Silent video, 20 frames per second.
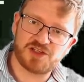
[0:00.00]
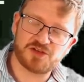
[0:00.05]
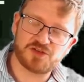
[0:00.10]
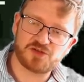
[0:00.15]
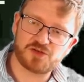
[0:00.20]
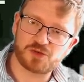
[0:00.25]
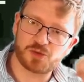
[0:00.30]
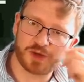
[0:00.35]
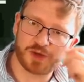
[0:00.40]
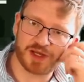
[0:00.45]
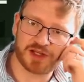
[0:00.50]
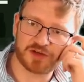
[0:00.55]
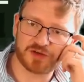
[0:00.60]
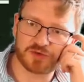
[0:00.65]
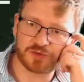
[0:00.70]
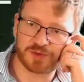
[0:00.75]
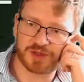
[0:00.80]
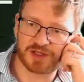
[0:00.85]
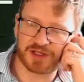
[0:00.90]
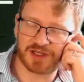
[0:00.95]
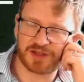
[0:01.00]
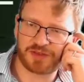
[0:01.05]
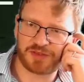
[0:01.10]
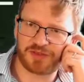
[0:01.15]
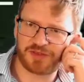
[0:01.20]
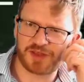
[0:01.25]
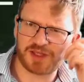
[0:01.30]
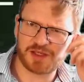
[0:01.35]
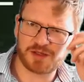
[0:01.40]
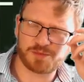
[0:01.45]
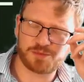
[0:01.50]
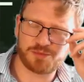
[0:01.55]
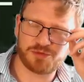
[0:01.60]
squared as well, I think, pretty